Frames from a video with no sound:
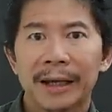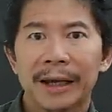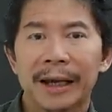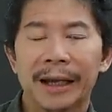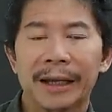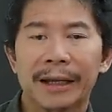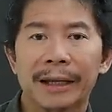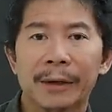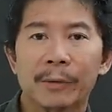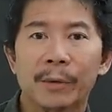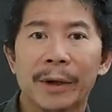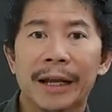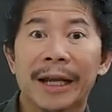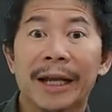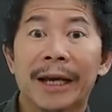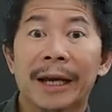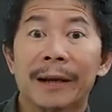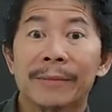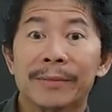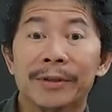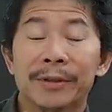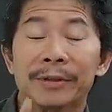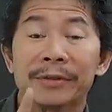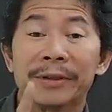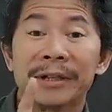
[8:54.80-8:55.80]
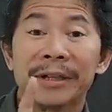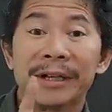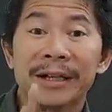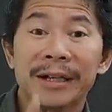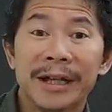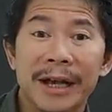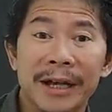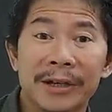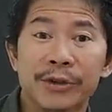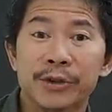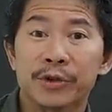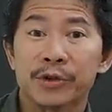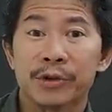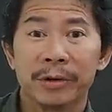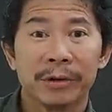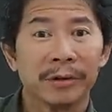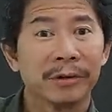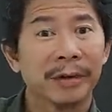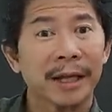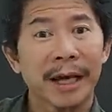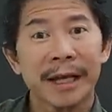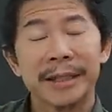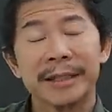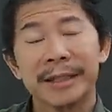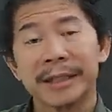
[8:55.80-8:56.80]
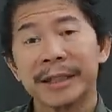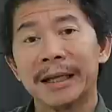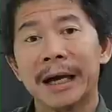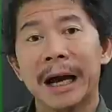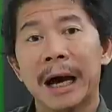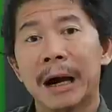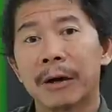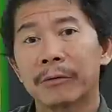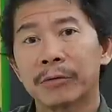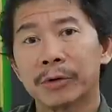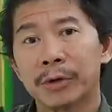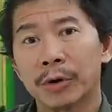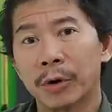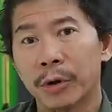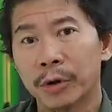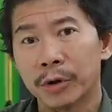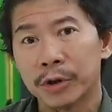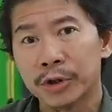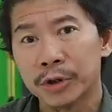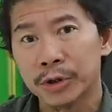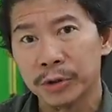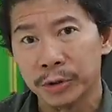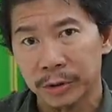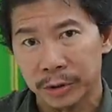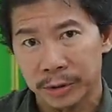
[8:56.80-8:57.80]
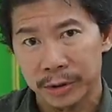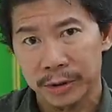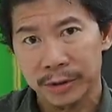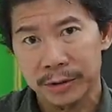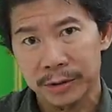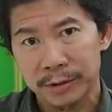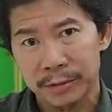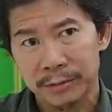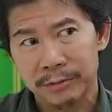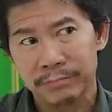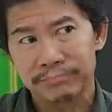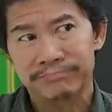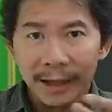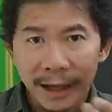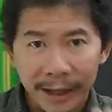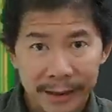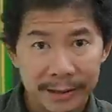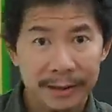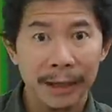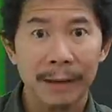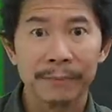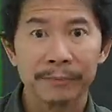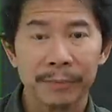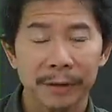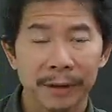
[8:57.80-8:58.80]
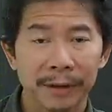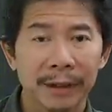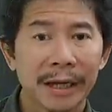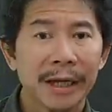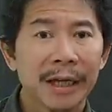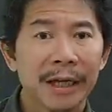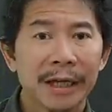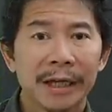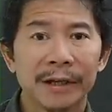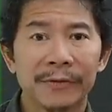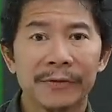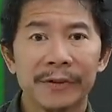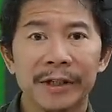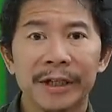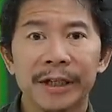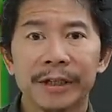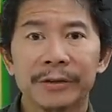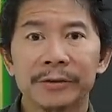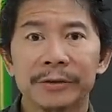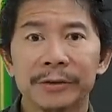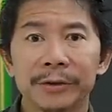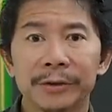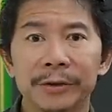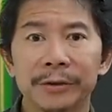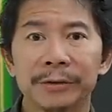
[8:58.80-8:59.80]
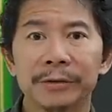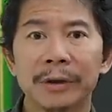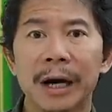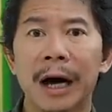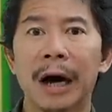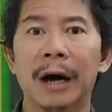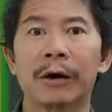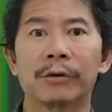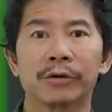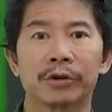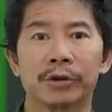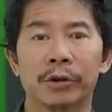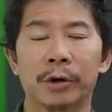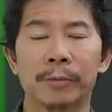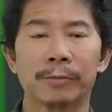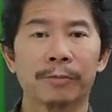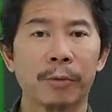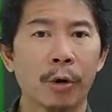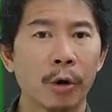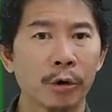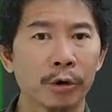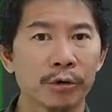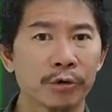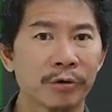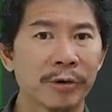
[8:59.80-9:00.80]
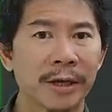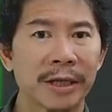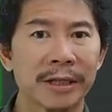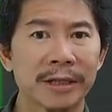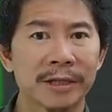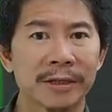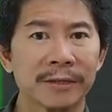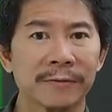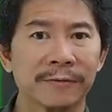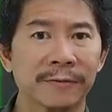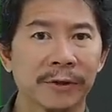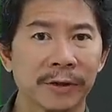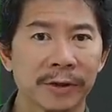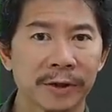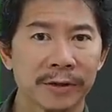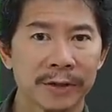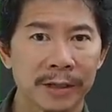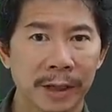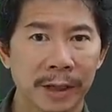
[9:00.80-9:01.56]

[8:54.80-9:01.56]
And then when it comes to natural lighting outdoor shoots, example, if you need to do outdoor portraits for your